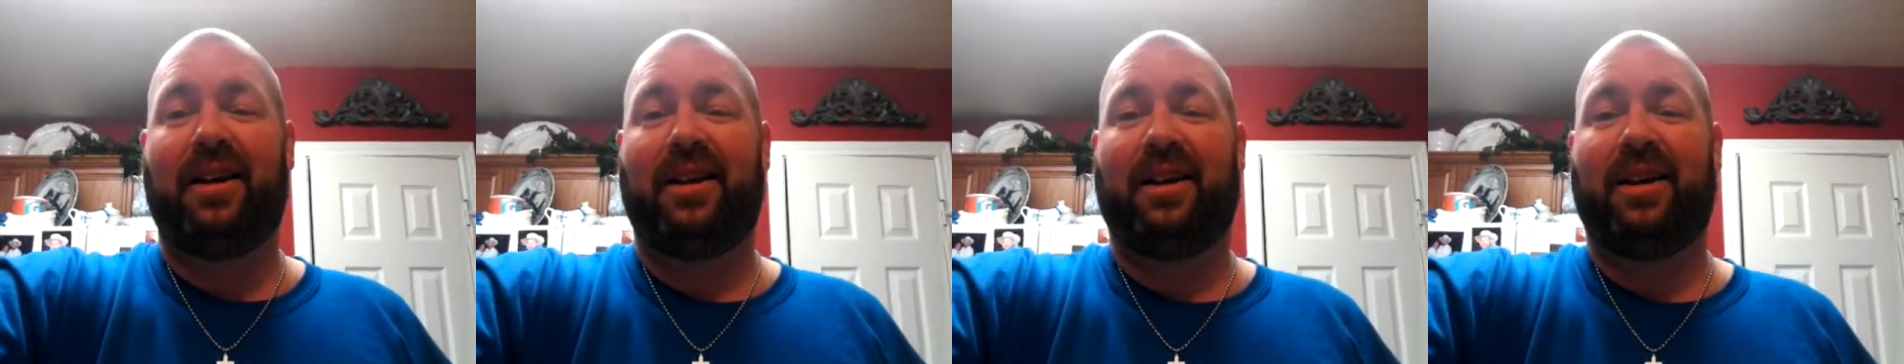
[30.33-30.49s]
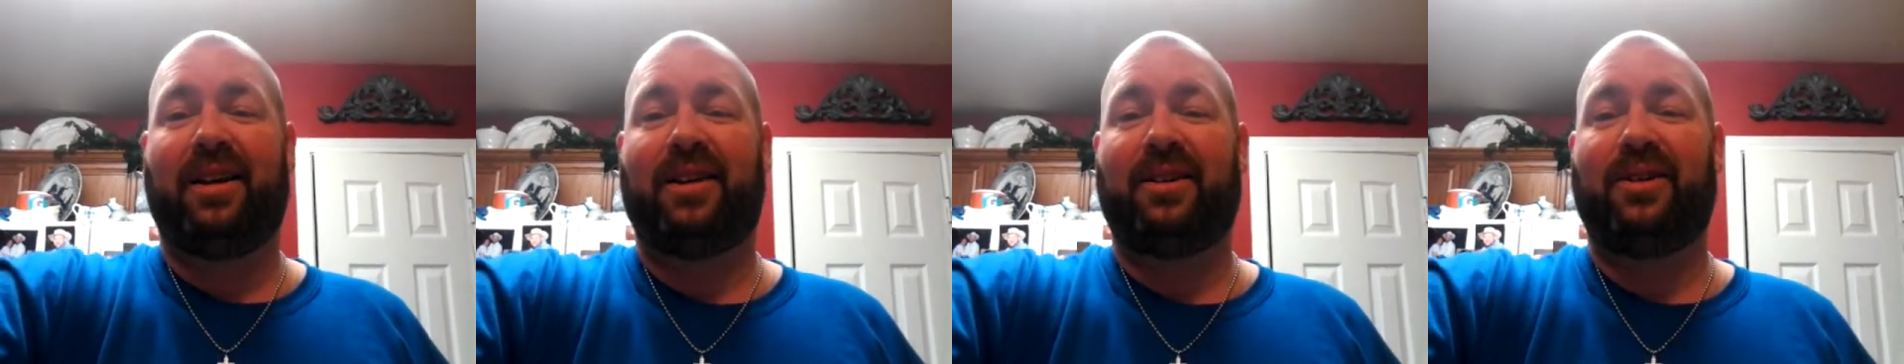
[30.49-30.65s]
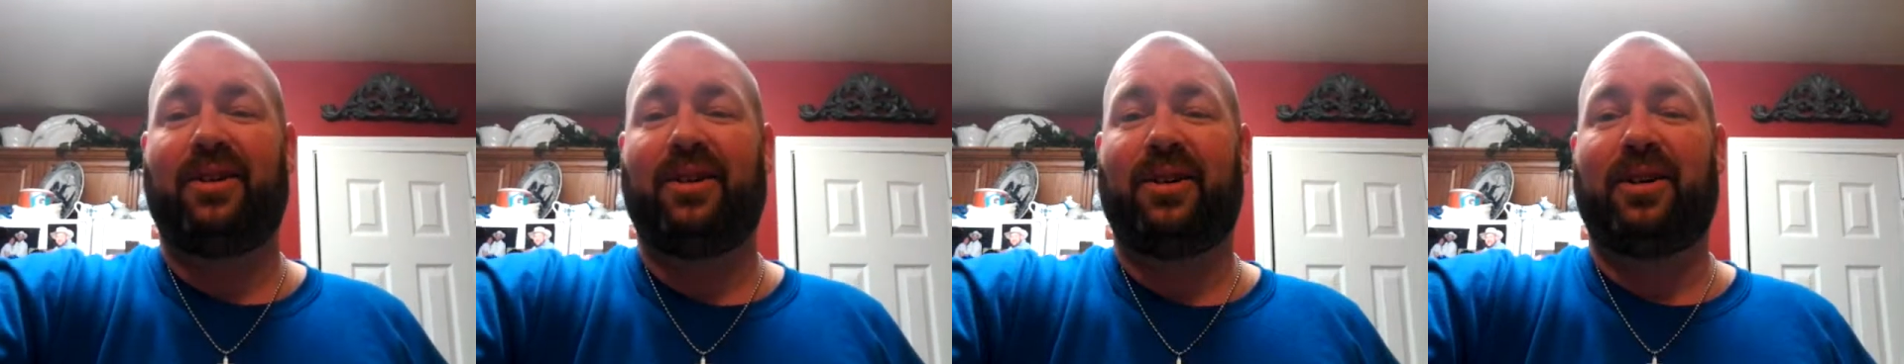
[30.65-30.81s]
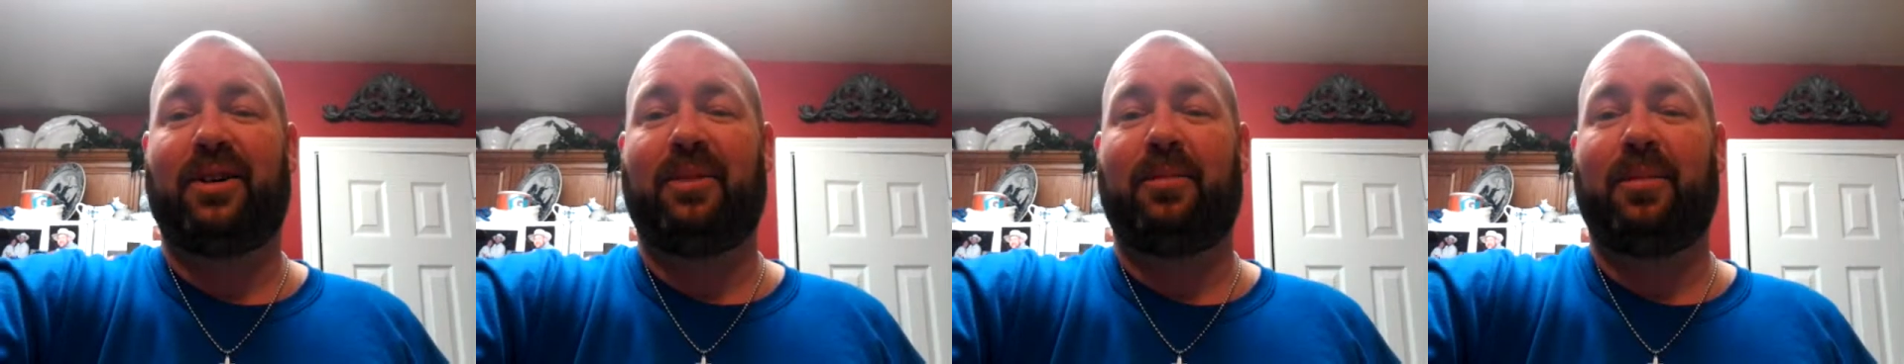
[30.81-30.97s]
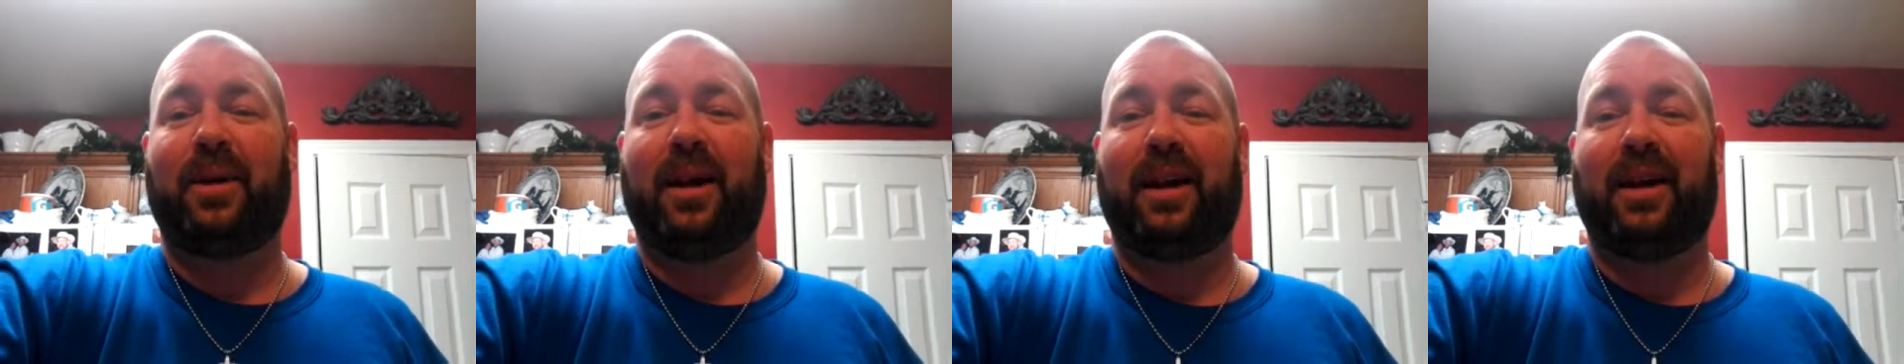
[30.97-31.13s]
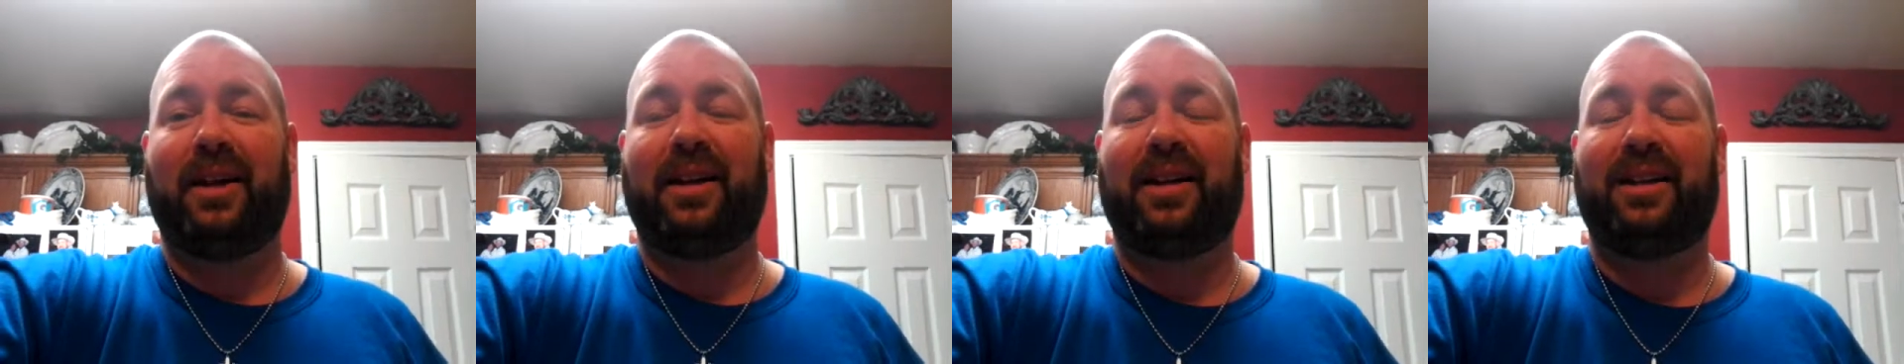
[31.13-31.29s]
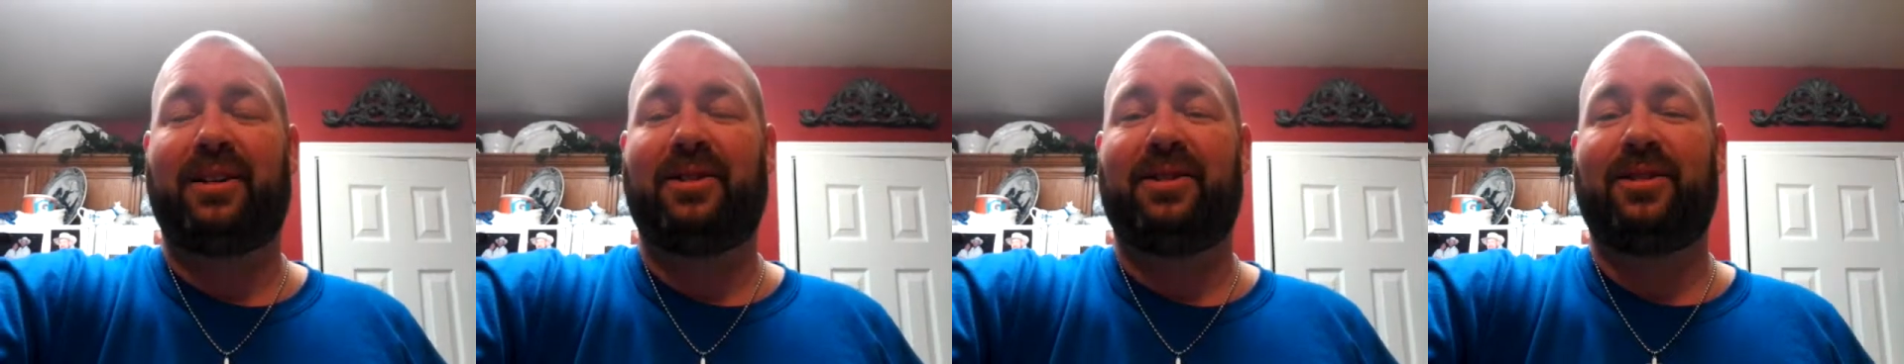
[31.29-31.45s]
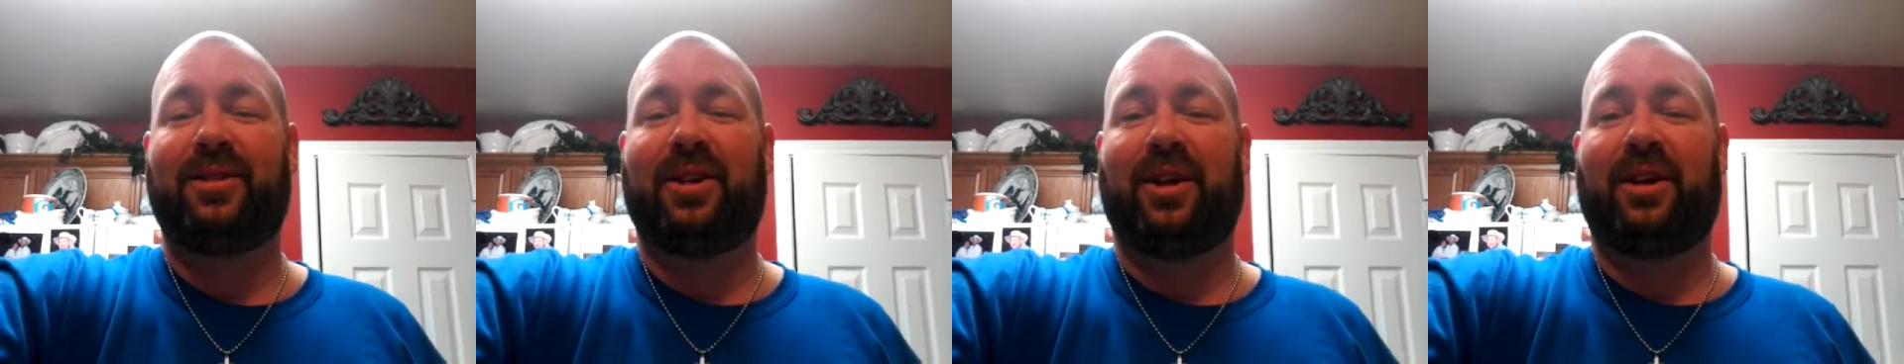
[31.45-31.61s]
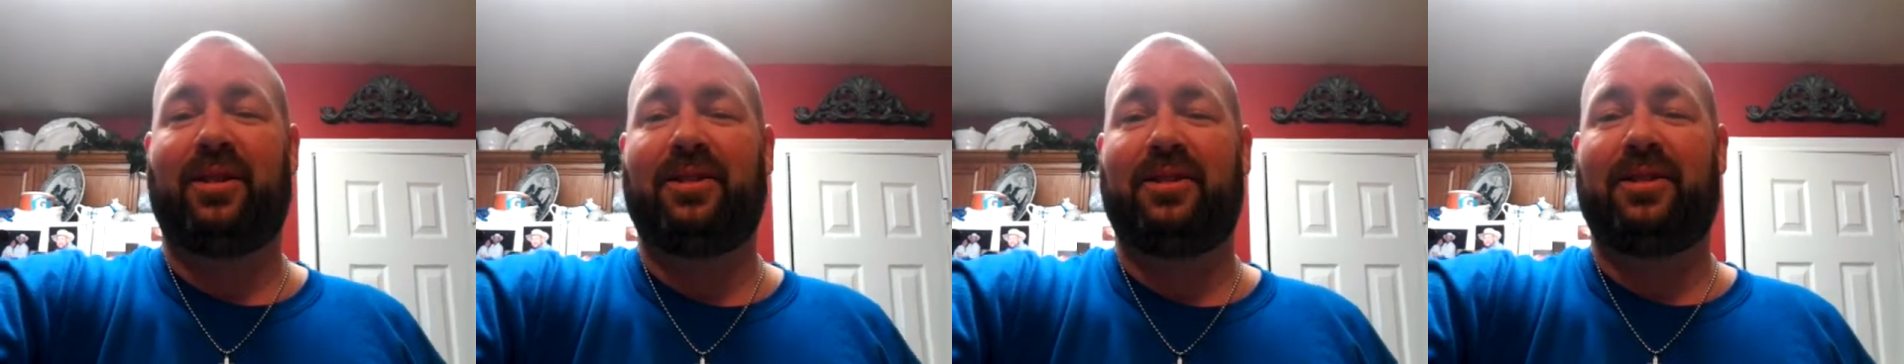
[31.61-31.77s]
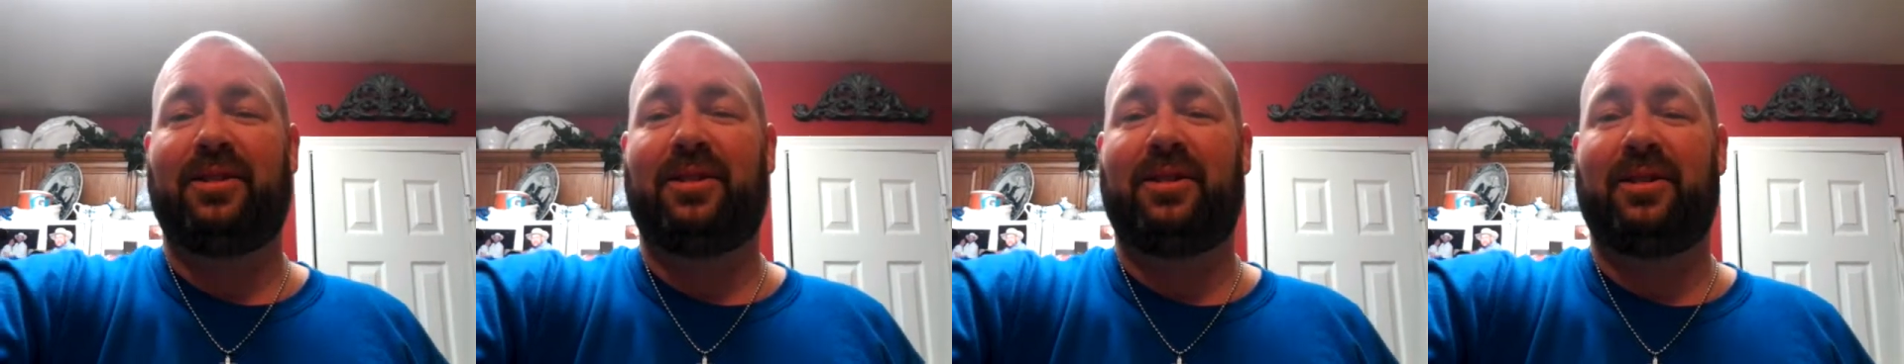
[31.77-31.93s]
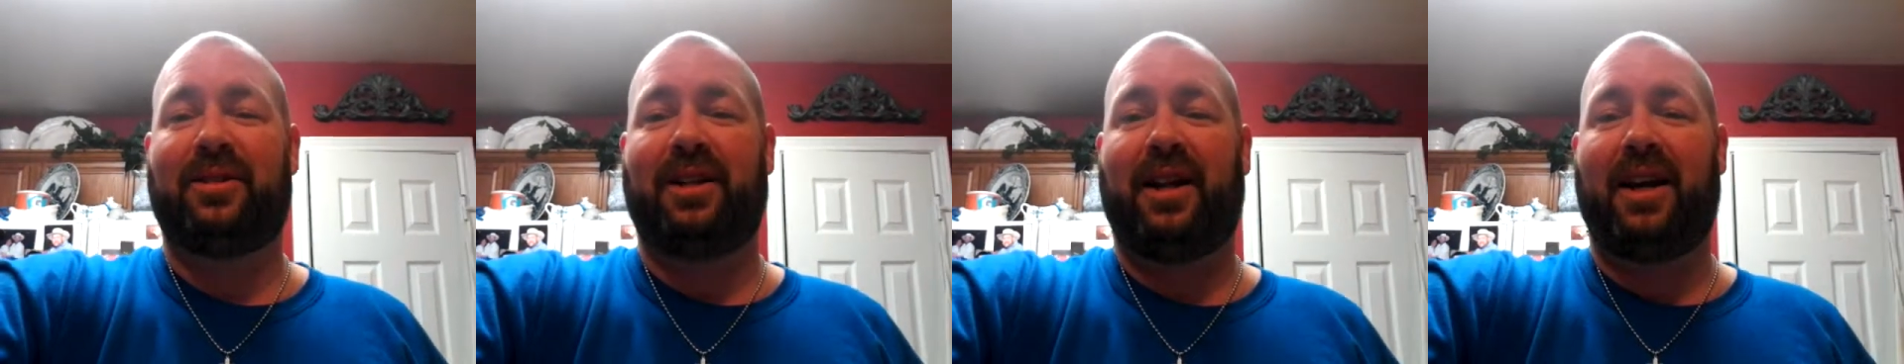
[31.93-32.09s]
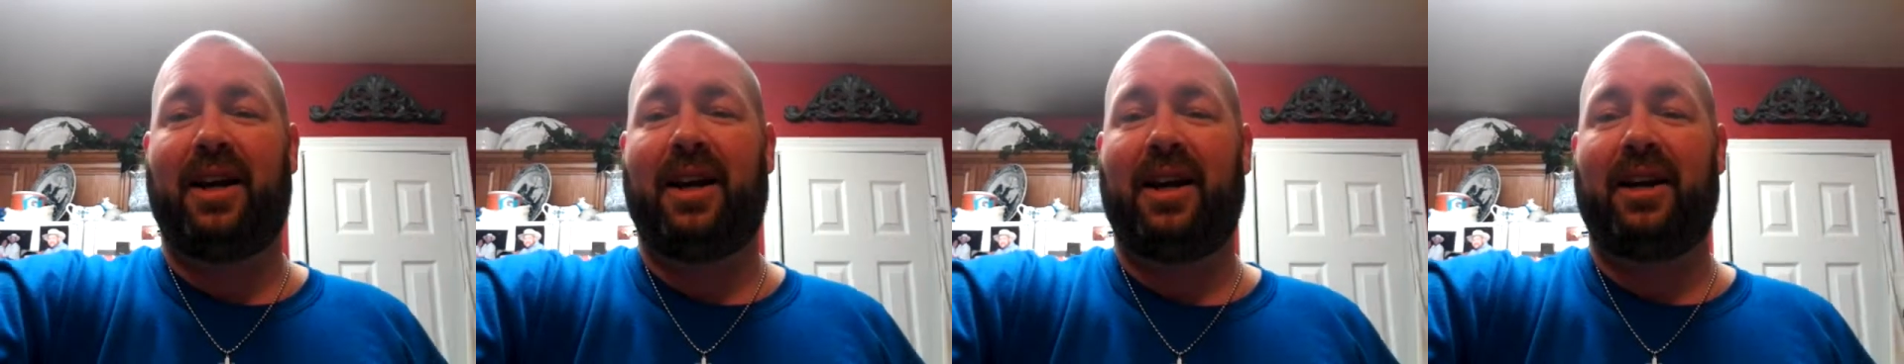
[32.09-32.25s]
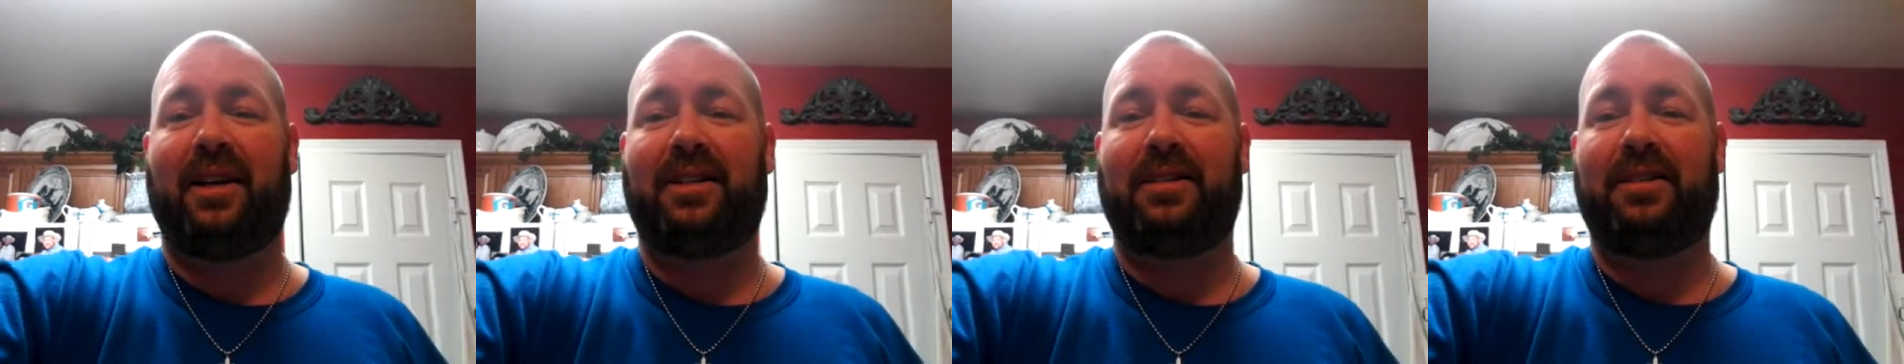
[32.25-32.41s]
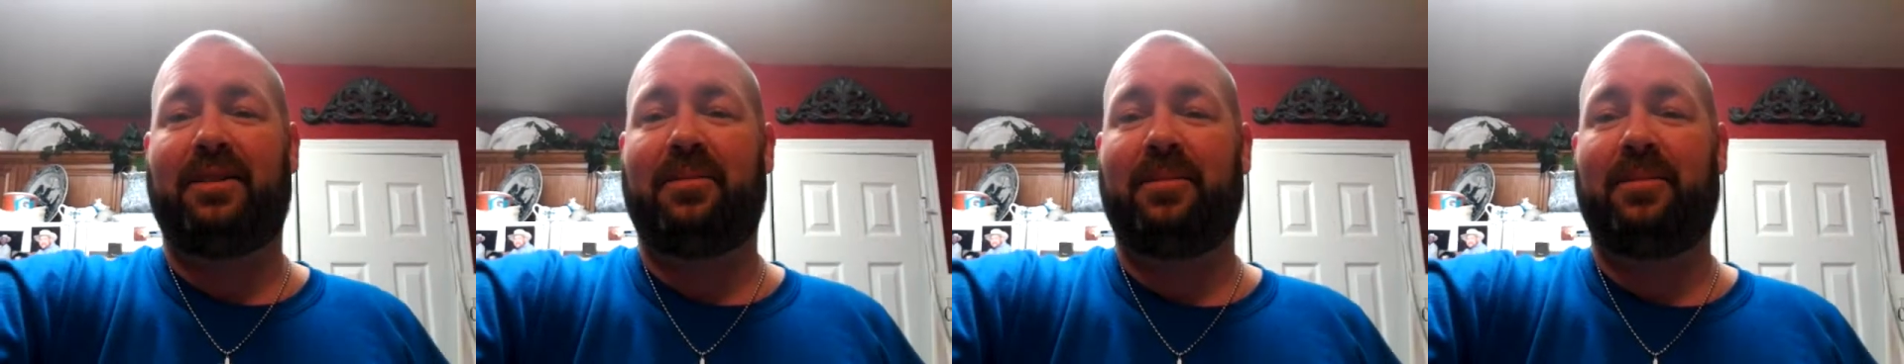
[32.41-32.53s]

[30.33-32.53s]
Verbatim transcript: uh, cooking bacon and sausage and eggs